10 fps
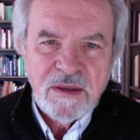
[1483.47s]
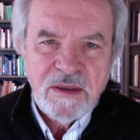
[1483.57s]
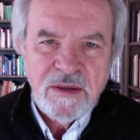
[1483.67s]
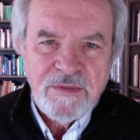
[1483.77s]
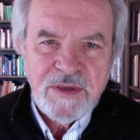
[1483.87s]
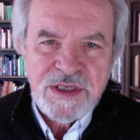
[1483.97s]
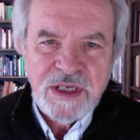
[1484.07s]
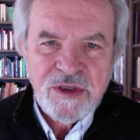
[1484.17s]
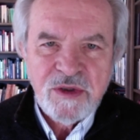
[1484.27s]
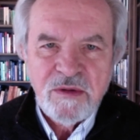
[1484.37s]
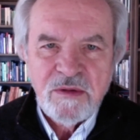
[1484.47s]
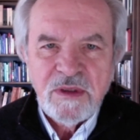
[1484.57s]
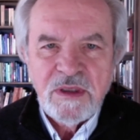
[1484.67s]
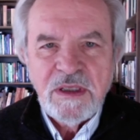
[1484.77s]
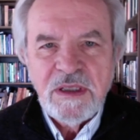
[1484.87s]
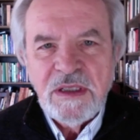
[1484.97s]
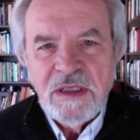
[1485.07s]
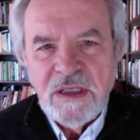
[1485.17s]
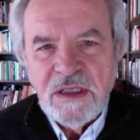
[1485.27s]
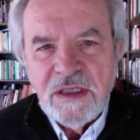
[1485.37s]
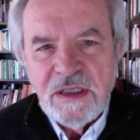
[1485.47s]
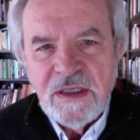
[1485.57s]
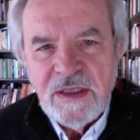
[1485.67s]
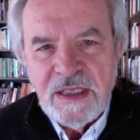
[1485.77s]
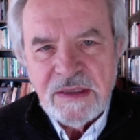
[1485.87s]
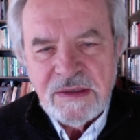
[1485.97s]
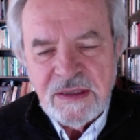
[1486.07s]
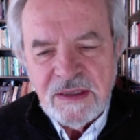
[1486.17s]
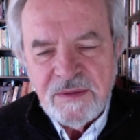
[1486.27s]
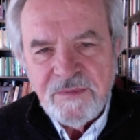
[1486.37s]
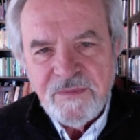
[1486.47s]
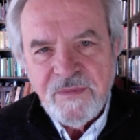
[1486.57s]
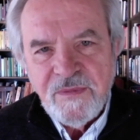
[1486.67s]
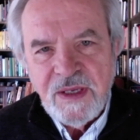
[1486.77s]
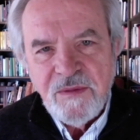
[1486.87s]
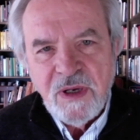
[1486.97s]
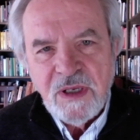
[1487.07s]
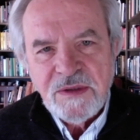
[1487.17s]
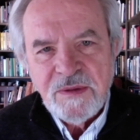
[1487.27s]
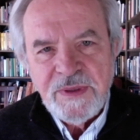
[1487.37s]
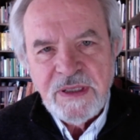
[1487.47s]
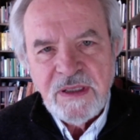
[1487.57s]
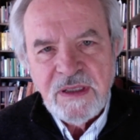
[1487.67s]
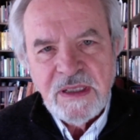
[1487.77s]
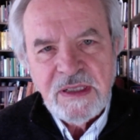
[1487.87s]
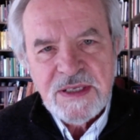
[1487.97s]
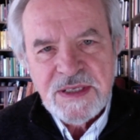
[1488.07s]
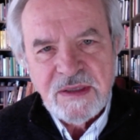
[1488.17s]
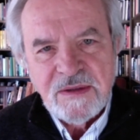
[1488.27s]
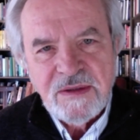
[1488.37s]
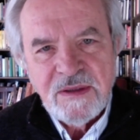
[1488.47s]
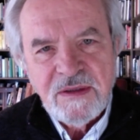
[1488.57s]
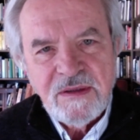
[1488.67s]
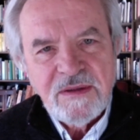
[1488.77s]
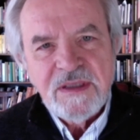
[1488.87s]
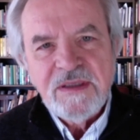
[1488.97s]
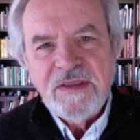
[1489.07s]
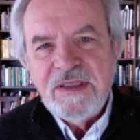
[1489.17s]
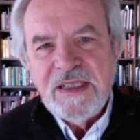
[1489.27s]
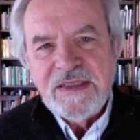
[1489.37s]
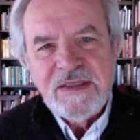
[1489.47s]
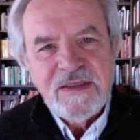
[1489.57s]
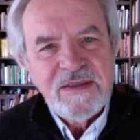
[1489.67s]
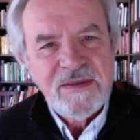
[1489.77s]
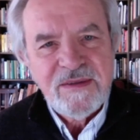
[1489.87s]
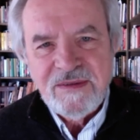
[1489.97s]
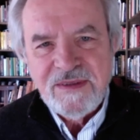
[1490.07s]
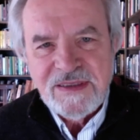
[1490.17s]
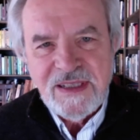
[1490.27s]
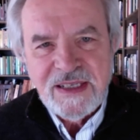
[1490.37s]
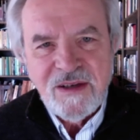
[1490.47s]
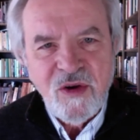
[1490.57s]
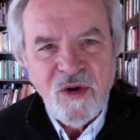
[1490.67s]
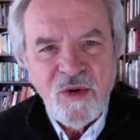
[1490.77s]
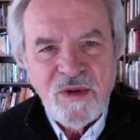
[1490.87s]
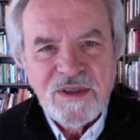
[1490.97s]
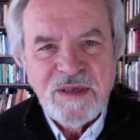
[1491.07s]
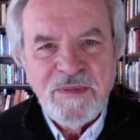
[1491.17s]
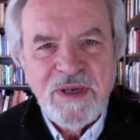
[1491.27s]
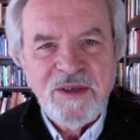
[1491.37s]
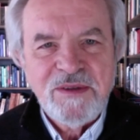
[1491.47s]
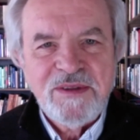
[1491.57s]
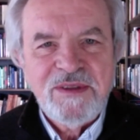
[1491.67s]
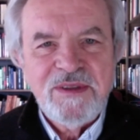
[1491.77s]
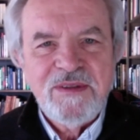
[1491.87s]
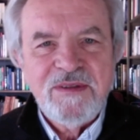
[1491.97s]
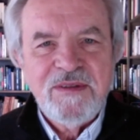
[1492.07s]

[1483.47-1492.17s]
have this issue that they want to be innocent. That's like a goal somehow, to